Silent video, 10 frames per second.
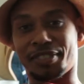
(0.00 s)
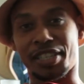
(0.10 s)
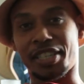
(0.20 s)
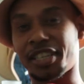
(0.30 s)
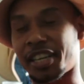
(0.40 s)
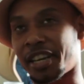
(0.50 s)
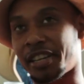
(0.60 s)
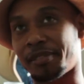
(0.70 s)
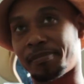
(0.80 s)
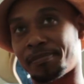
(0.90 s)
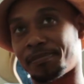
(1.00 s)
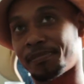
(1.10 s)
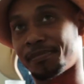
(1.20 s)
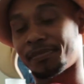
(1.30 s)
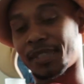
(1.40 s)
he came
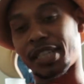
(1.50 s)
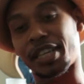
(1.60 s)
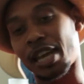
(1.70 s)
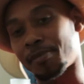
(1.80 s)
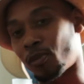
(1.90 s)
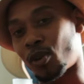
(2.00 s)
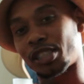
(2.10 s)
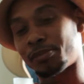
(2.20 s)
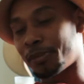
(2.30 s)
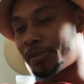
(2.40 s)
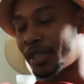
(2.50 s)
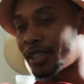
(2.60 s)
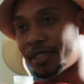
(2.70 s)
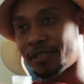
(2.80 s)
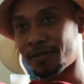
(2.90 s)
and watched me
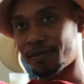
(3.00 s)
play